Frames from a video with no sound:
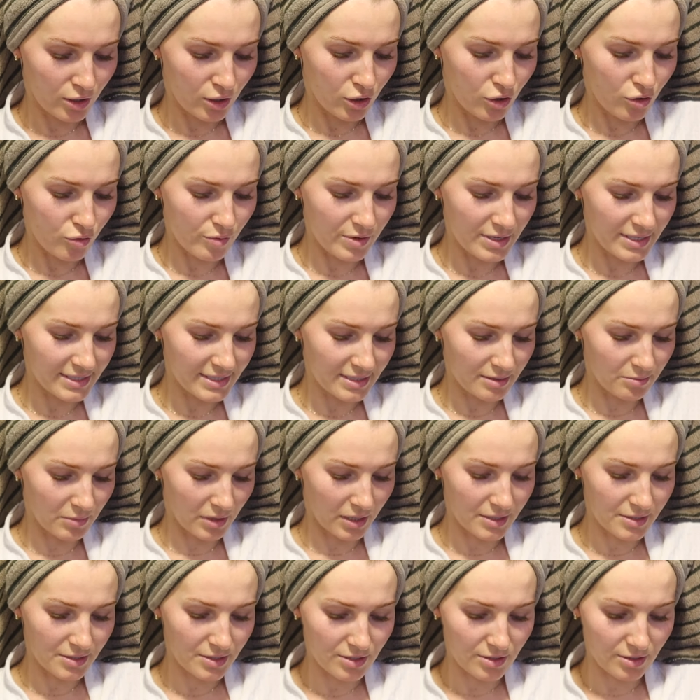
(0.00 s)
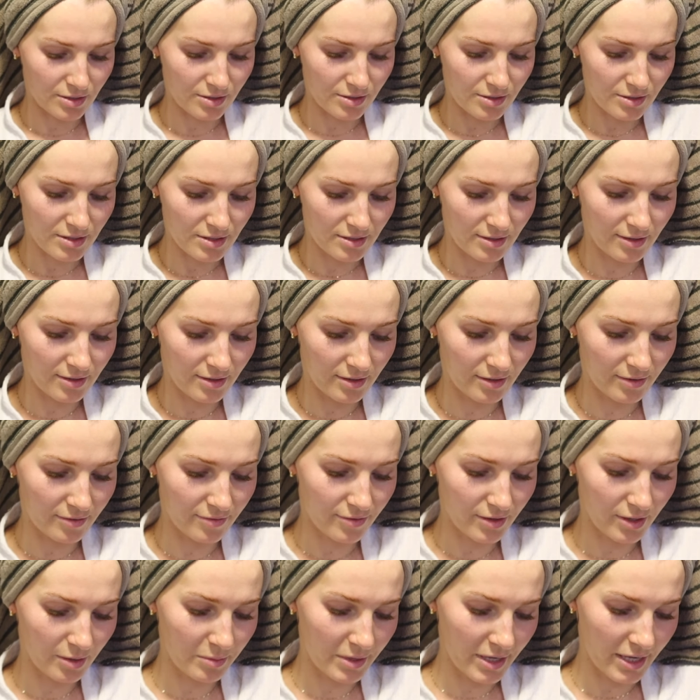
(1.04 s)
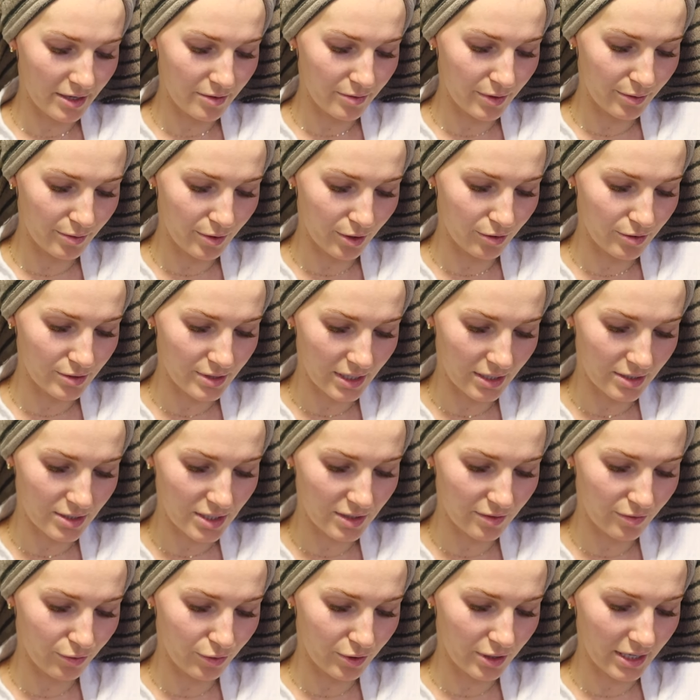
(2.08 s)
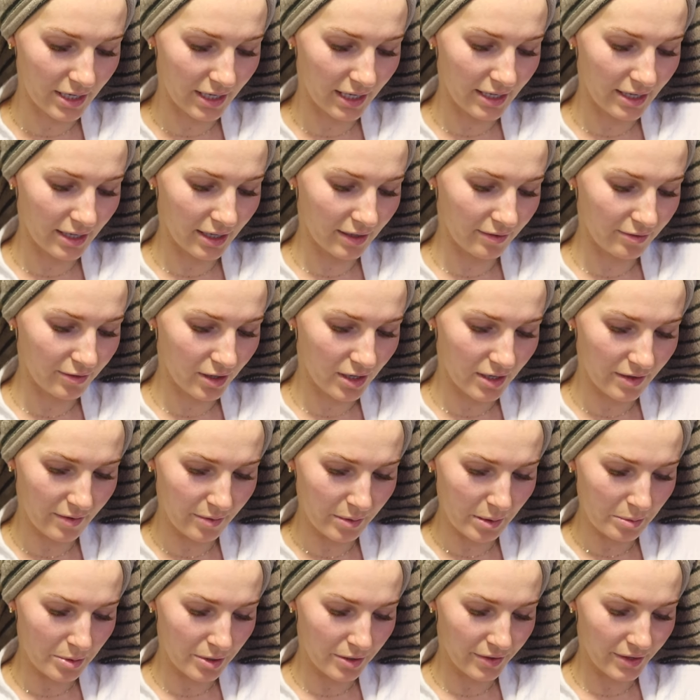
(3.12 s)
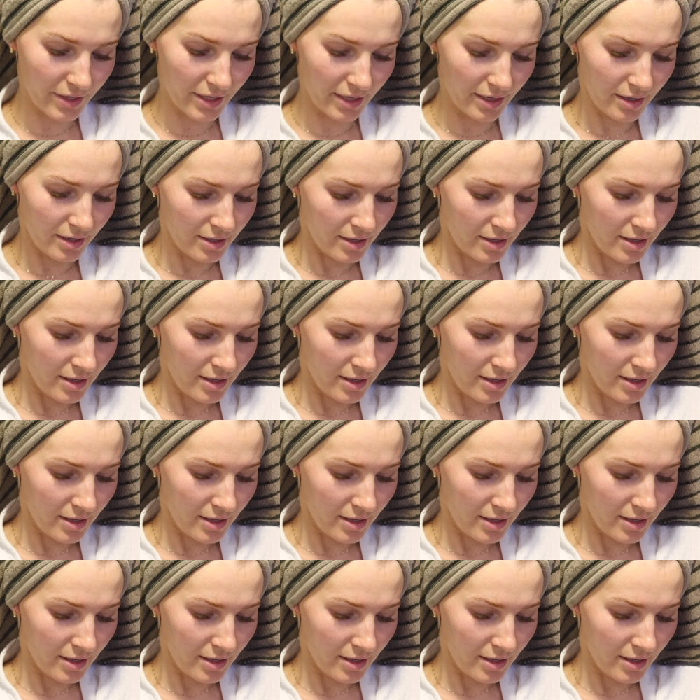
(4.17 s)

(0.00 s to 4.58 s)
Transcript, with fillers: Queens and Monsters from Henry Rose on Sephora. I got a gift card for my birthday.